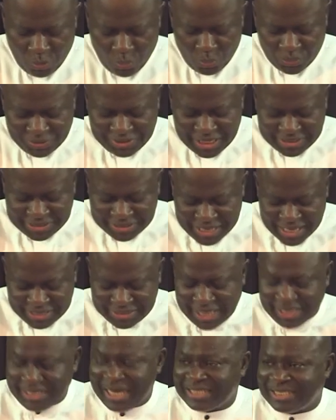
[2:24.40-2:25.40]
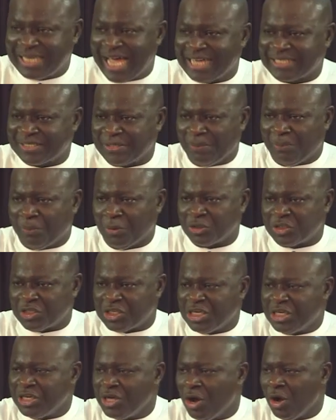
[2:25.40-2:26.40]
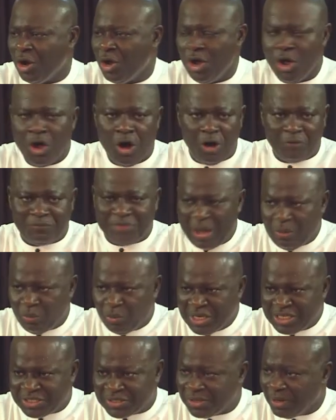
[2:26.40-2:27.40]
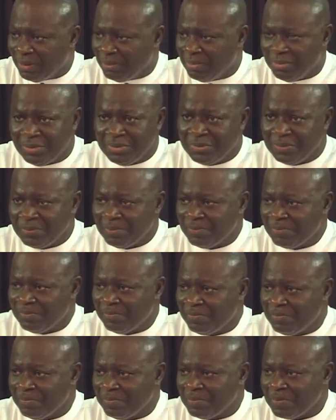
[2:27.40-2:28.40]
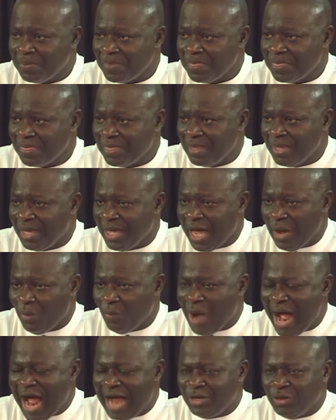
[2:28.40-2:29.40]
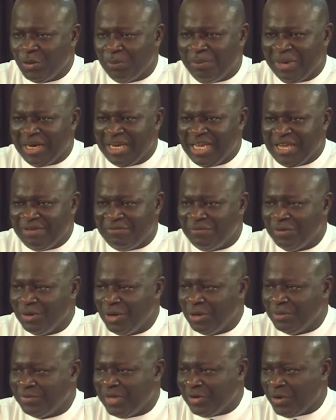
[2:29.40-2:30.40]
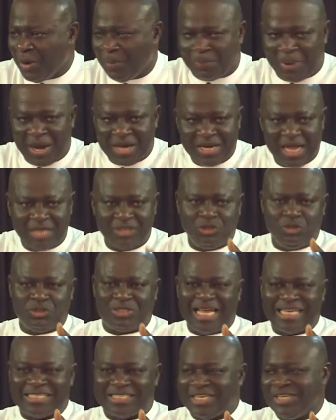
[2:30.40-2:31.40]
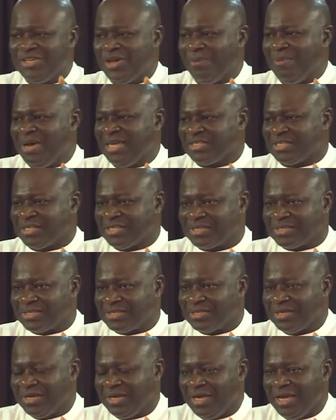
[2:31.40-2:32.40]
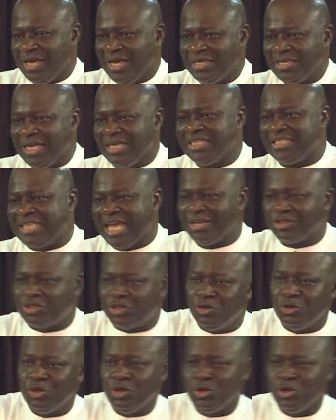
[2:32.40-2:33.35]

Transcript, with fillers: We said Satan attacks the procedure of that wisdom. And while you believe that you're pregnant, you start seeing your menses. Then he tells you,